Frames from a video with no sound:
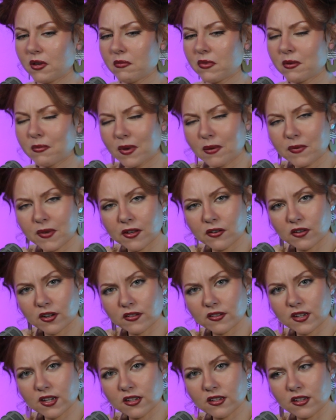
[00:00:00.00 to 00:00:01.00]
but it might be
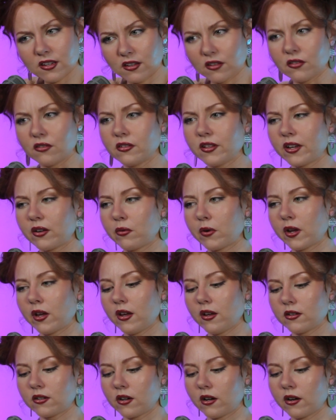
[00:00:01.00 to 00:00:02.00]
interesting to you. Like,
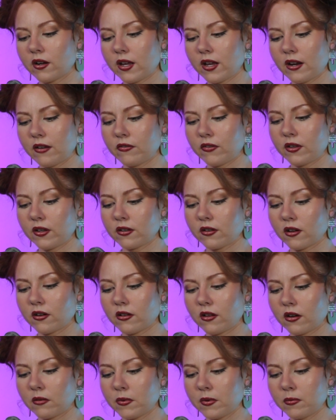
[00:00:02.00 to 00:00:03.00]
working at Target, I feel like not a
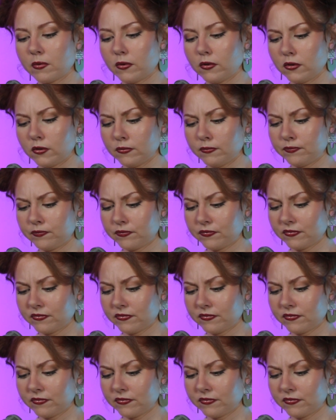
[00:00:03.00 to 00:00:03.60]
lot of people